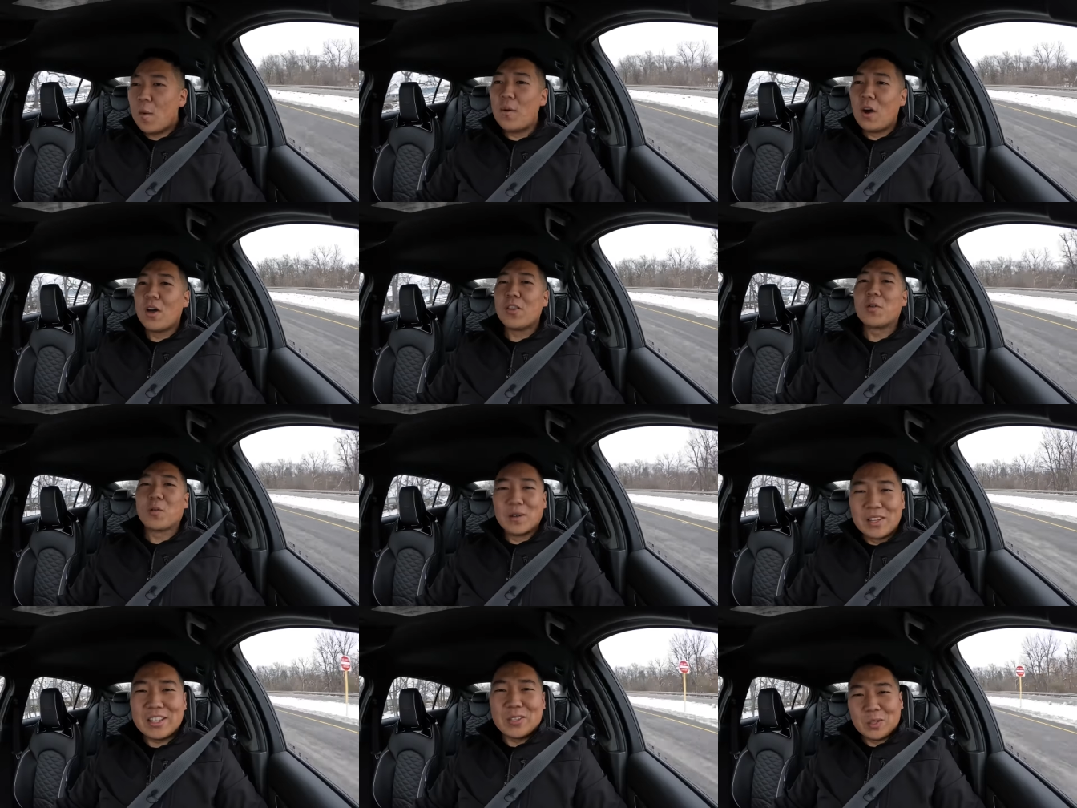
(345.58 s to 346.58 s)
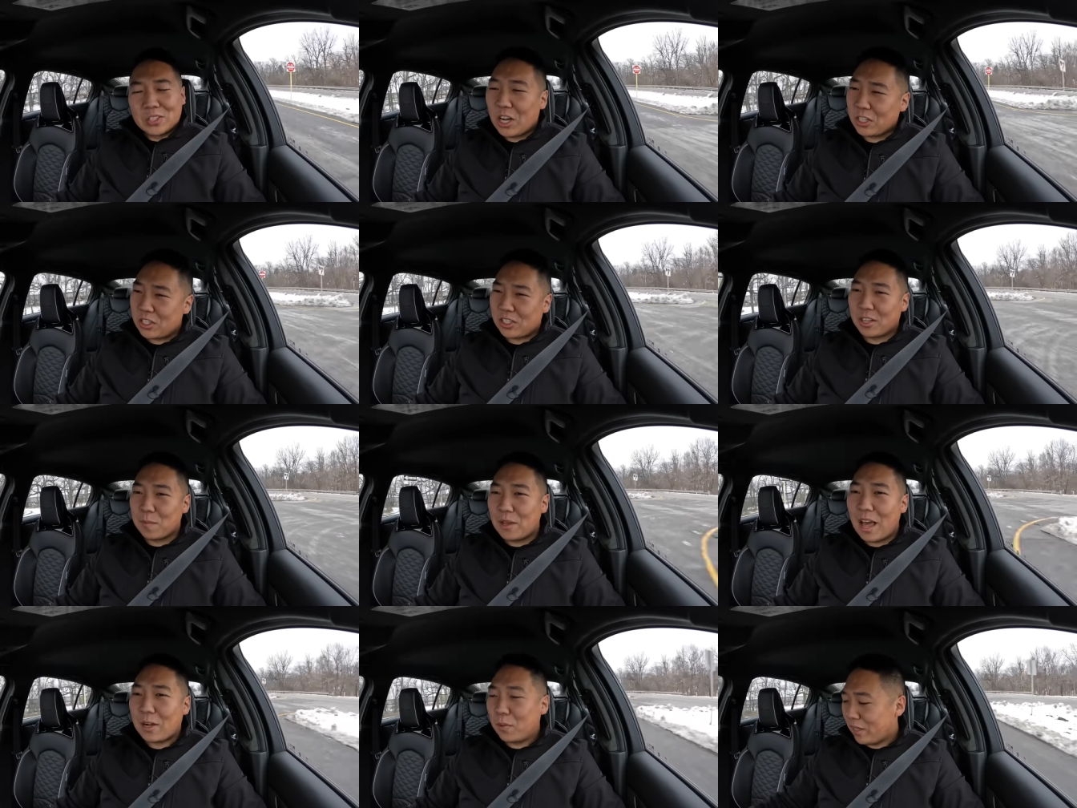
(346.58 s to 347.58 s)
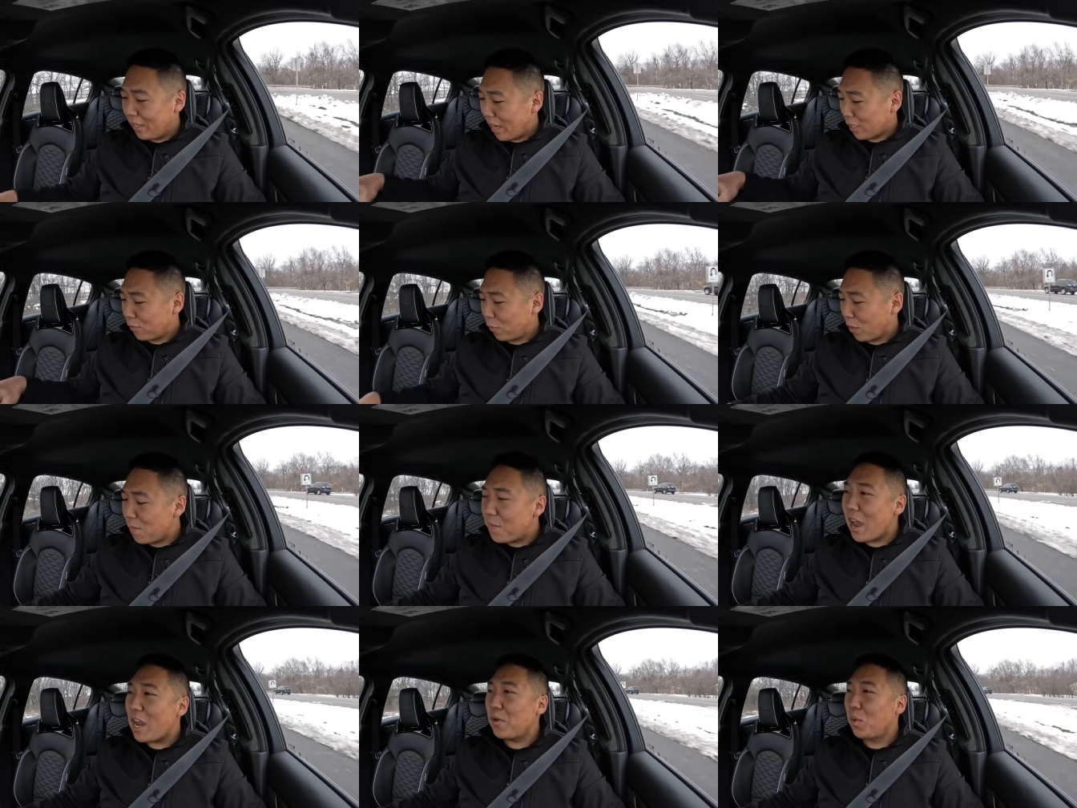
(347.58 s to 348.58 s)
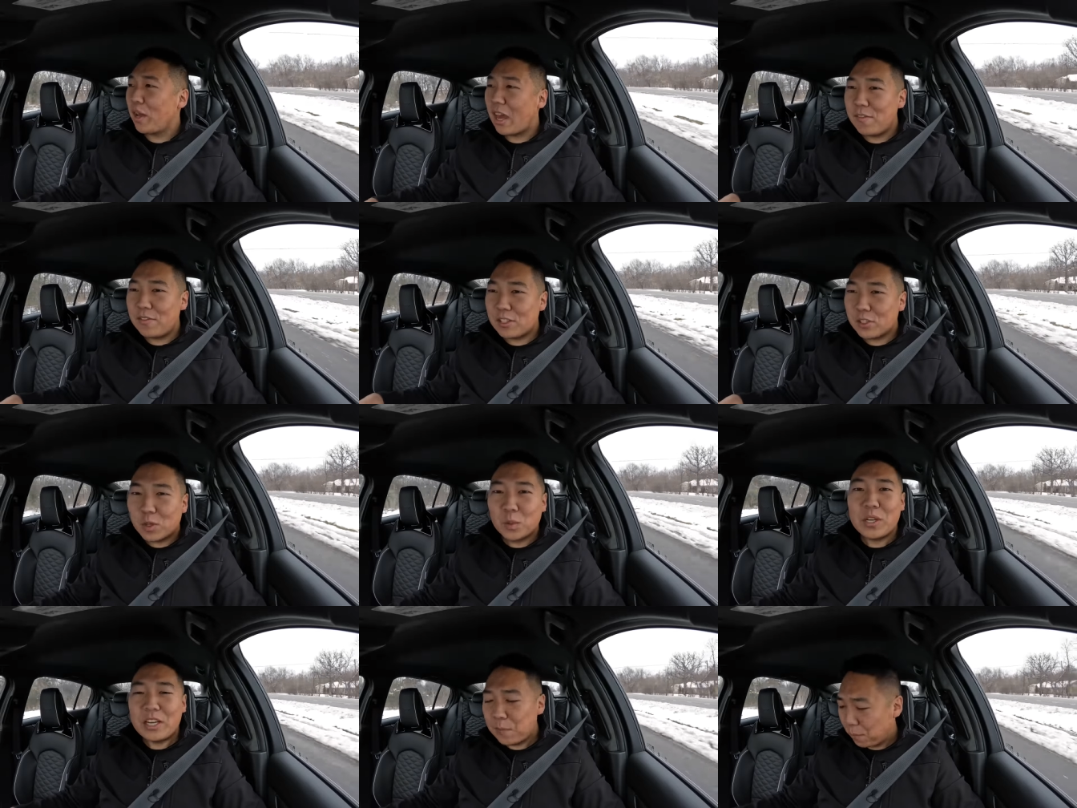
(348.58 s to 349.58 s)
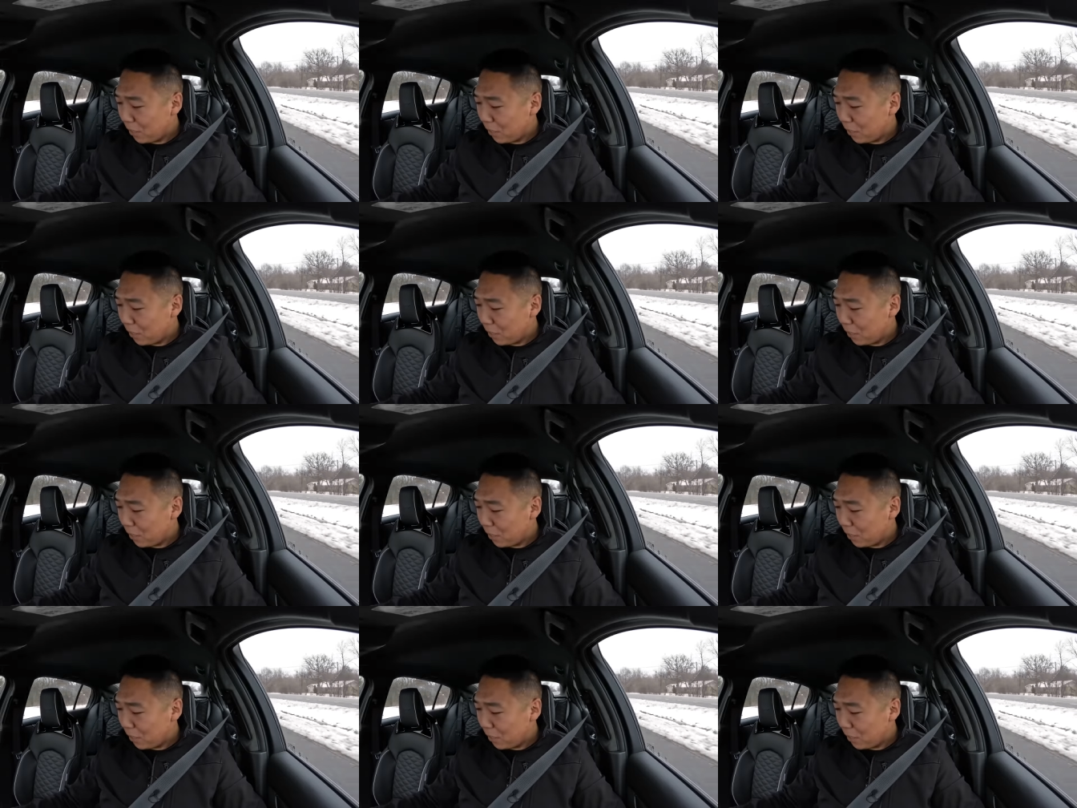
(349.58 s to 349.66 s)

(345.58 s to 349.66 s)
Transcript: Couple other really cool touches that the Blackwing gets. For the manual, we have this 3D